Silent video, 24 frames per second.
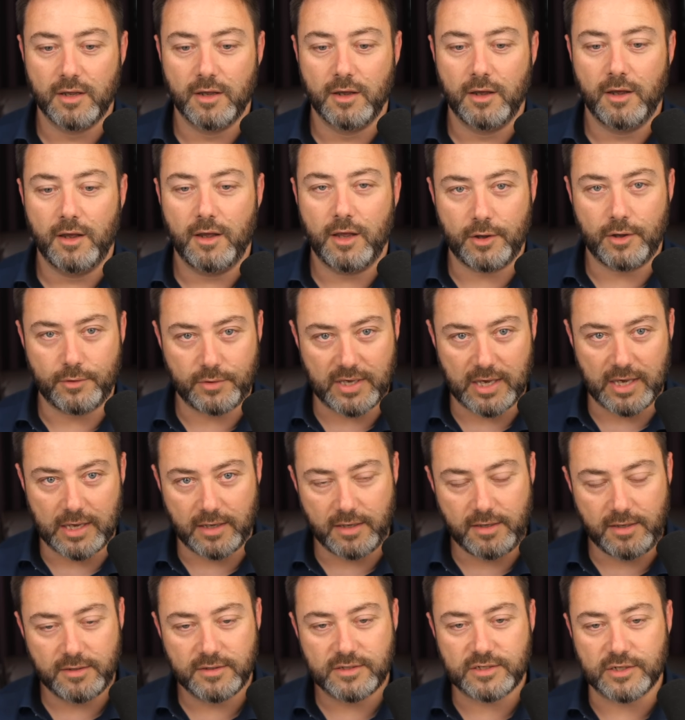
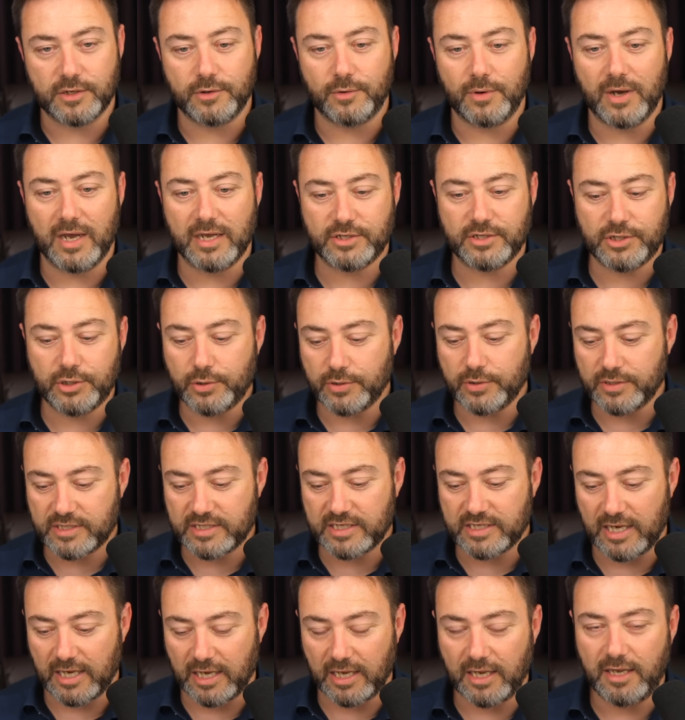Okay, so as you can
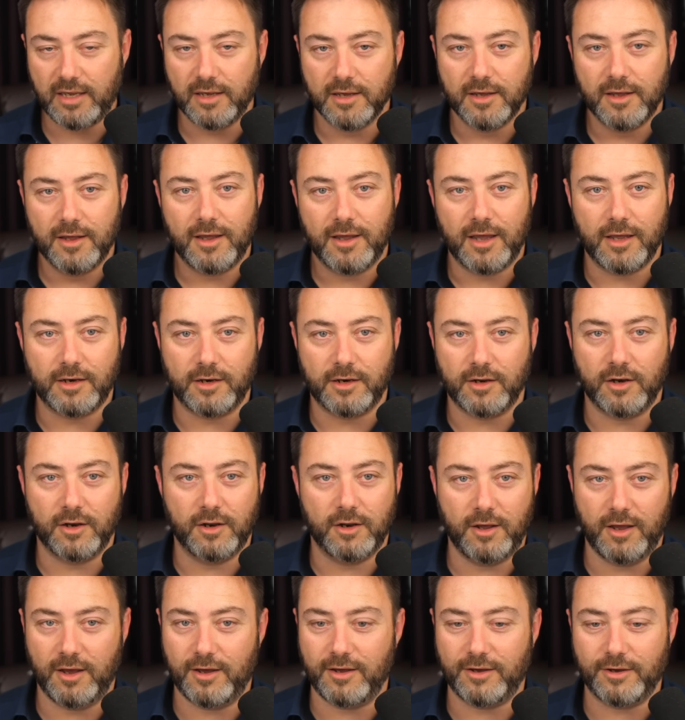see, and
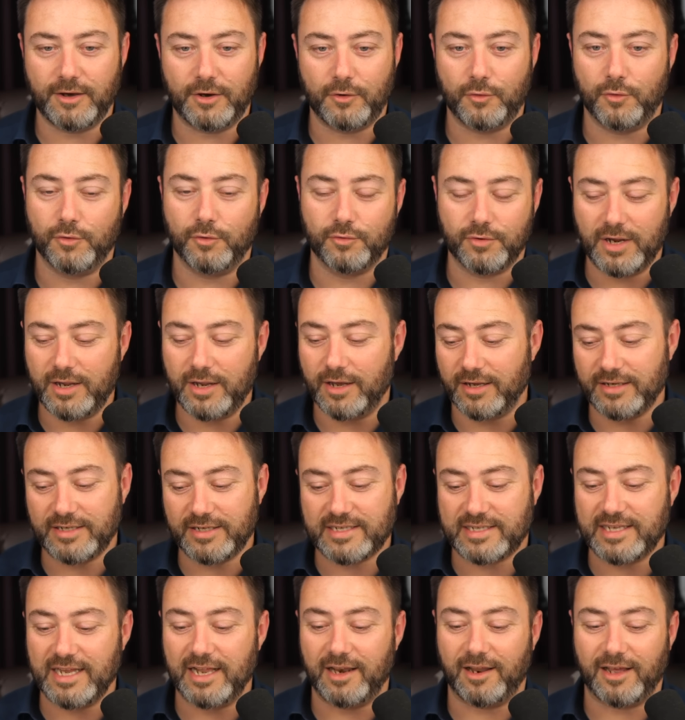I
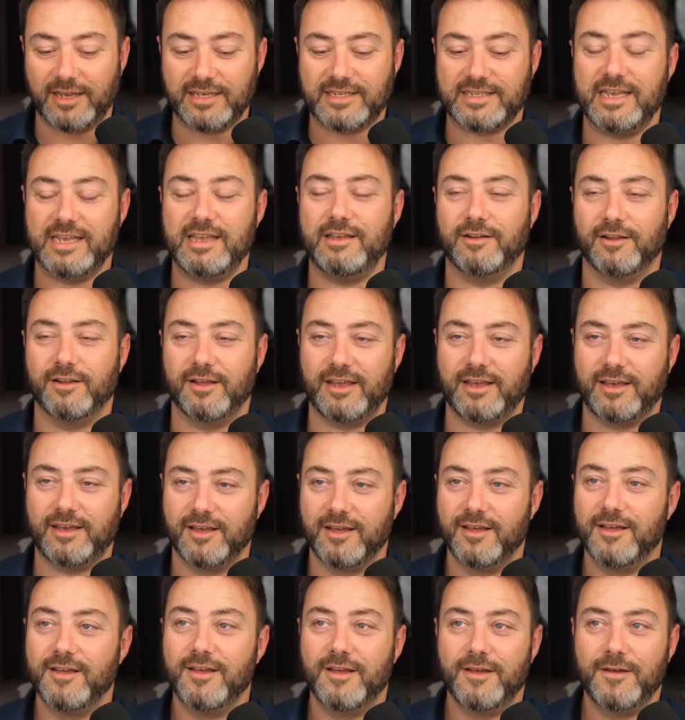see like
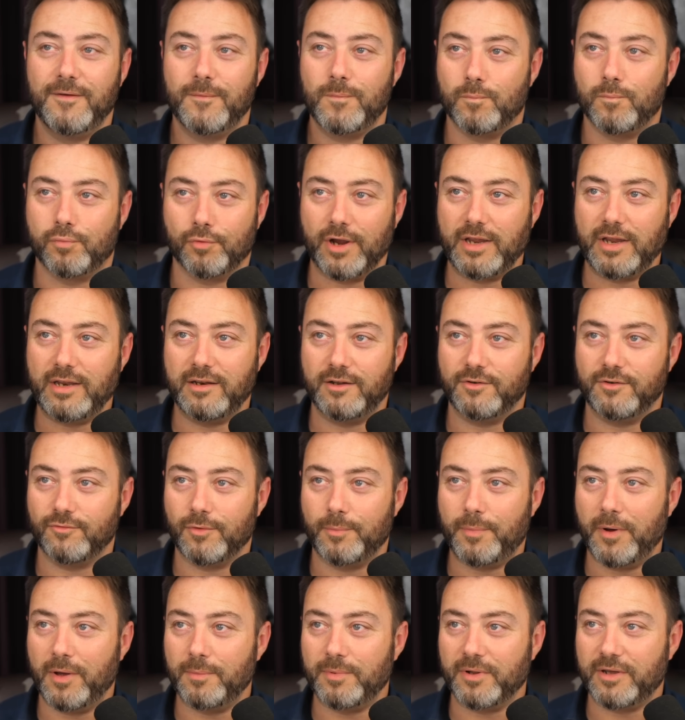brain
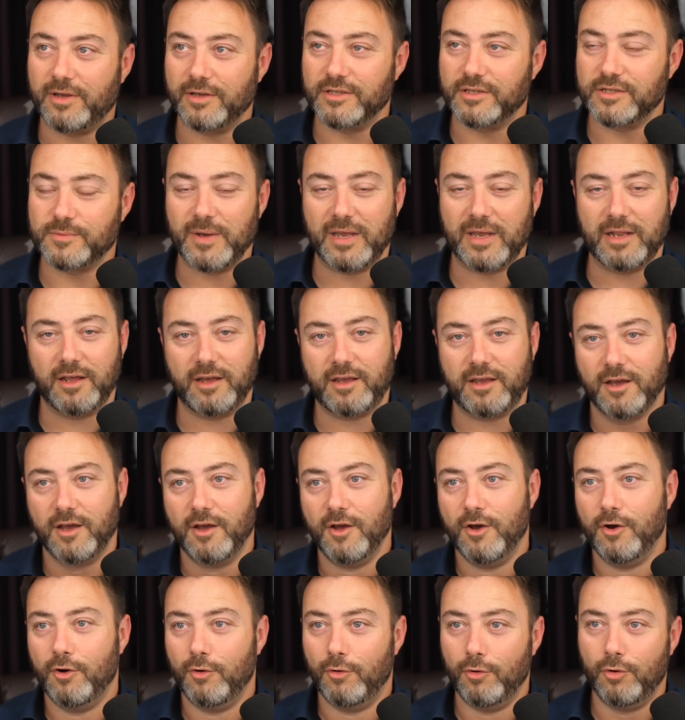Republicans being like,
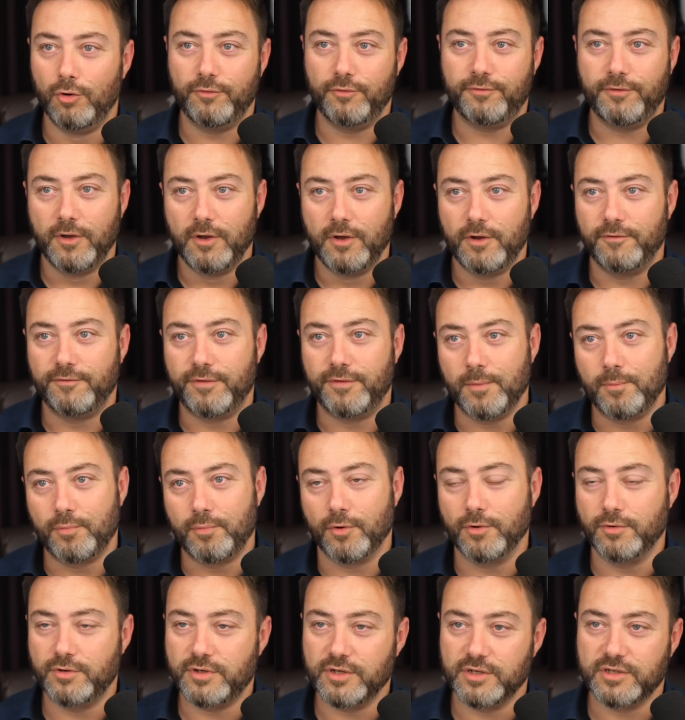oh, if they're
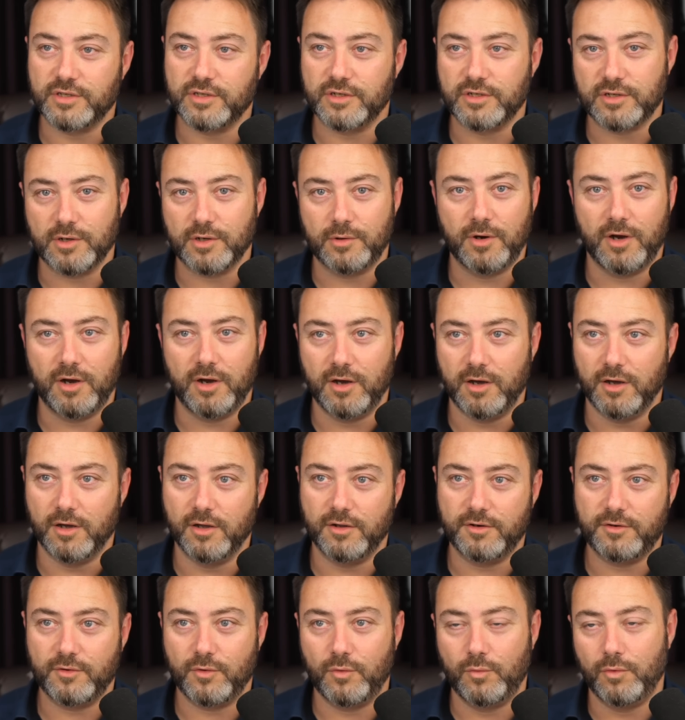protesting so
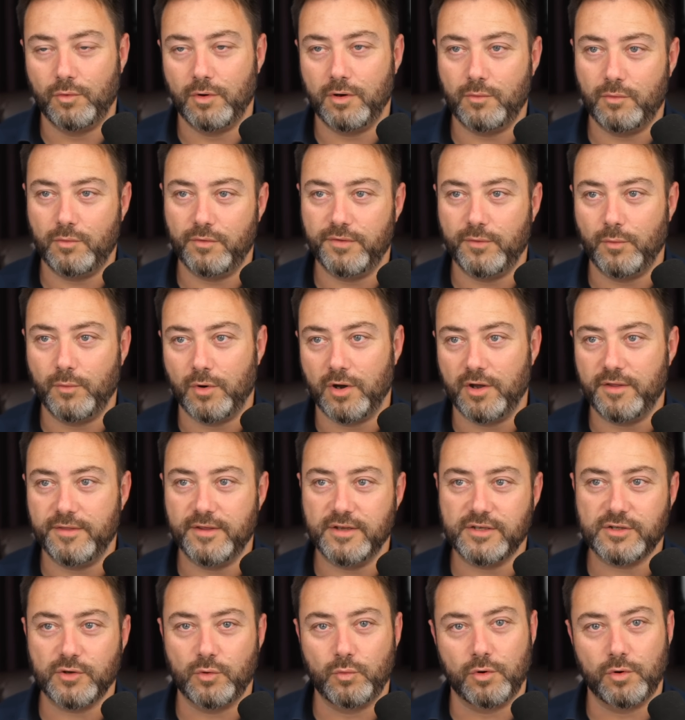hard, why are they
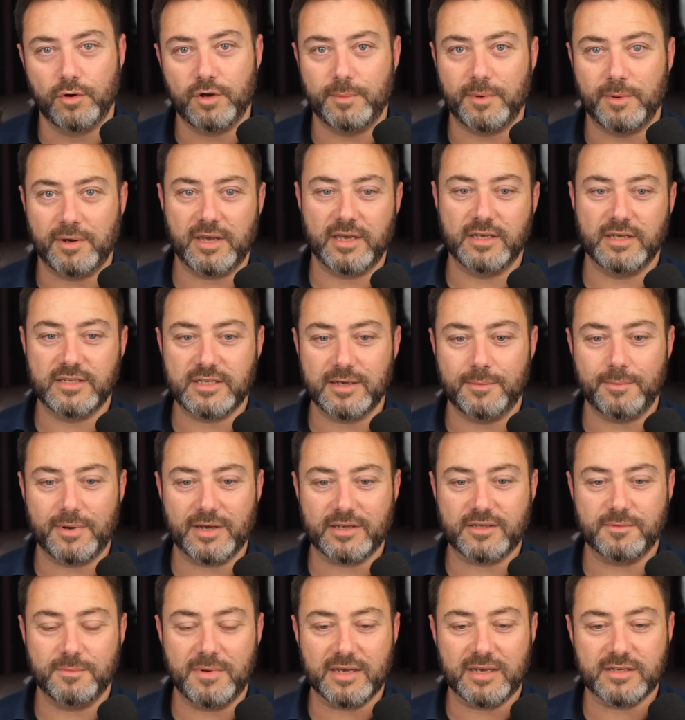so worried about getting sent back
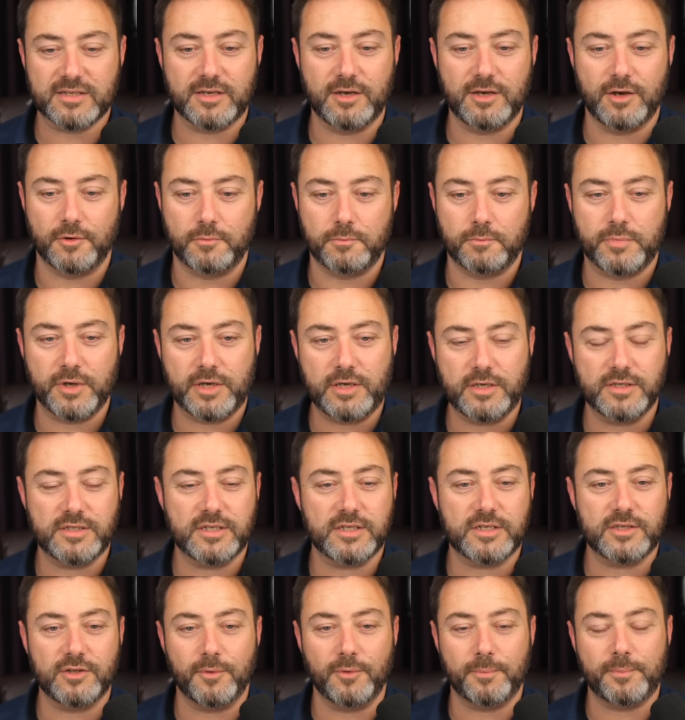to Mexico? Because
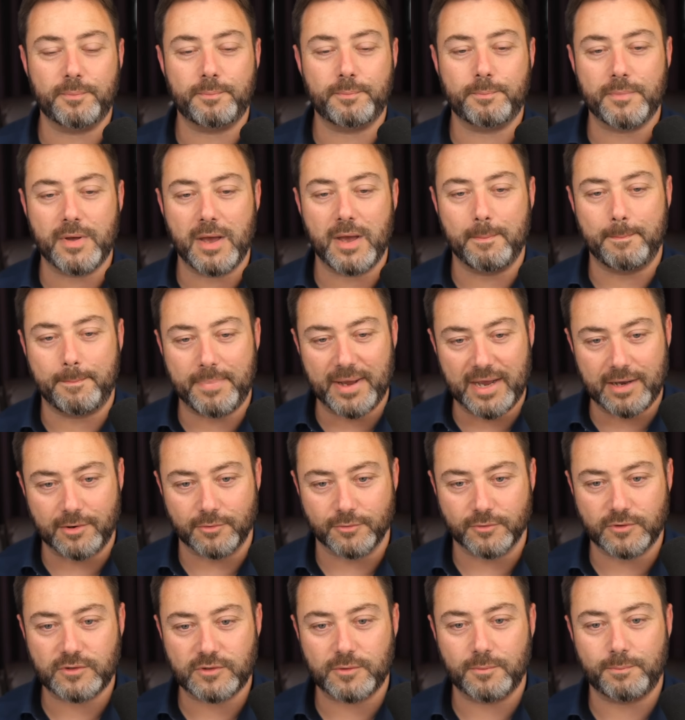it's not
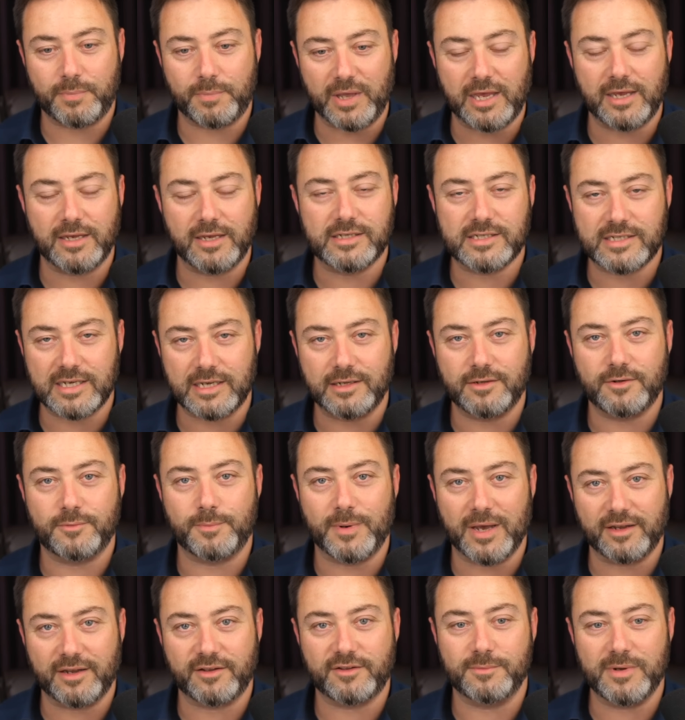about being sent
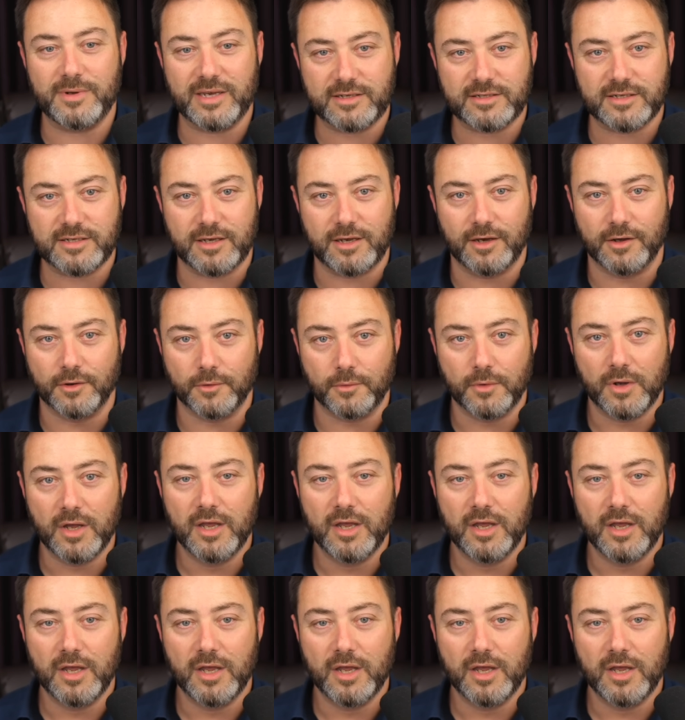back to Mexico.